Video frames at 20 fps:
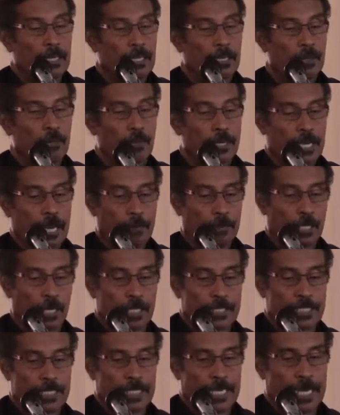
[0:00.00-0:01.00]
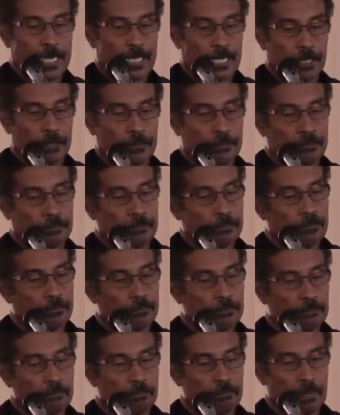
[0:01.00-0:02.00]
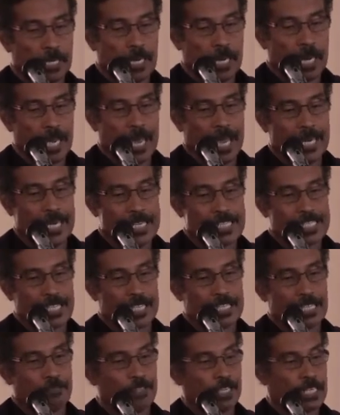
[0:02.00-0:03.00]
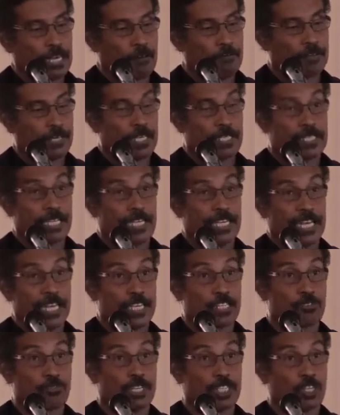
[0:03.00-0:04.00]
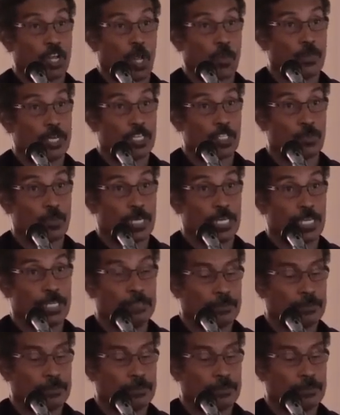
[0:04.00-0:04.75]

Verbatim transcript: be coming on to the end now. But any study of the covenants and the history is always sweet.